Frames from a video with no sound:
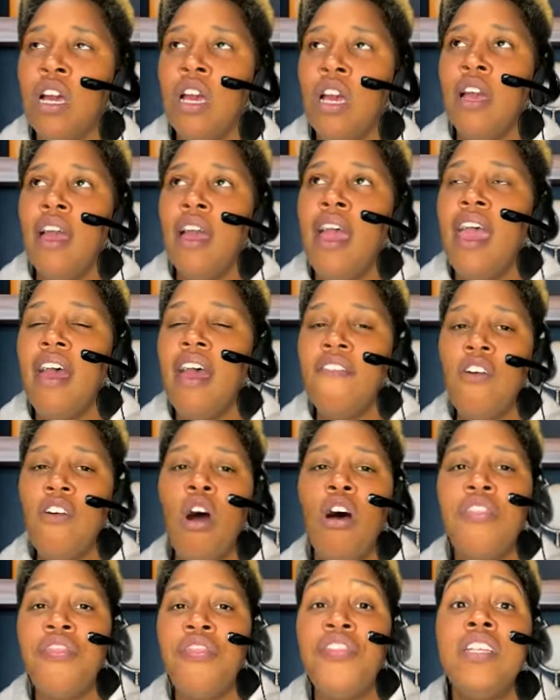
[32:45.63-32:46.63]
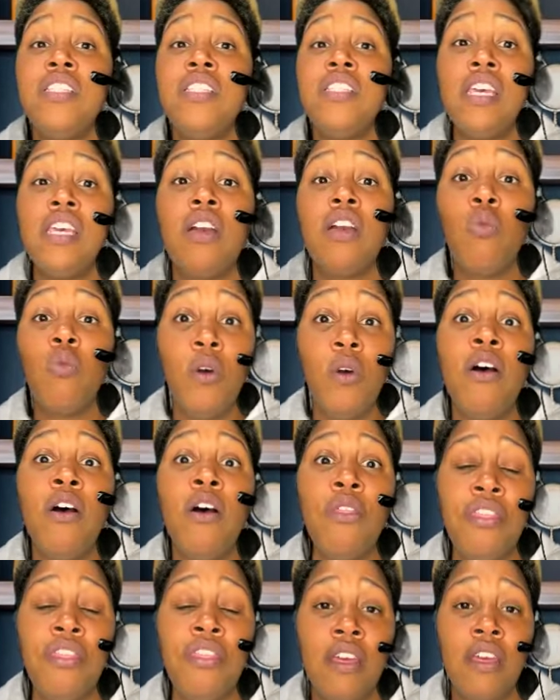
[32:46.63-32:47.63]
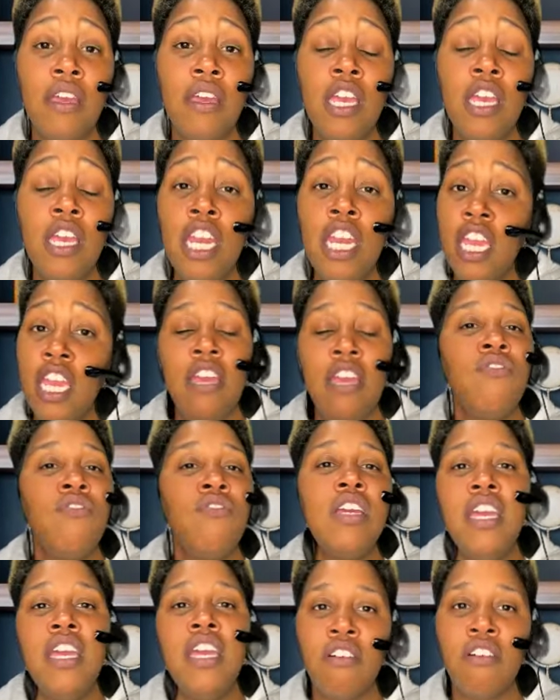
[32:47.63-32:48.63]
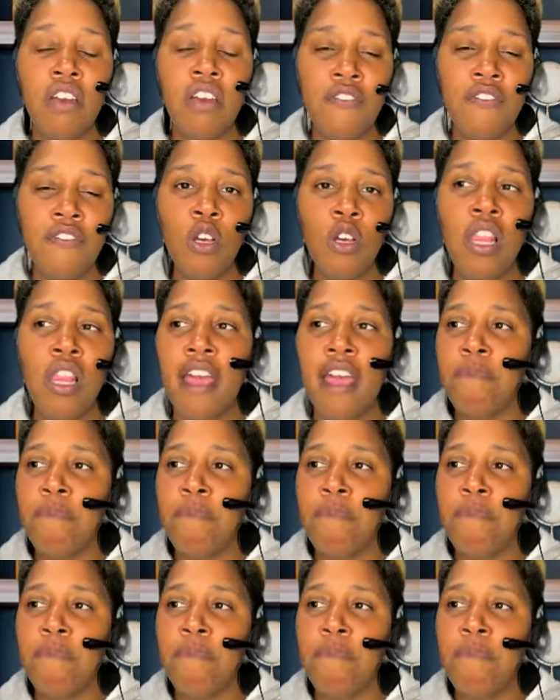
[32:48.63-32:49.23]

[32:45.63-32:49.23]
have authentic wealth in every area of your life,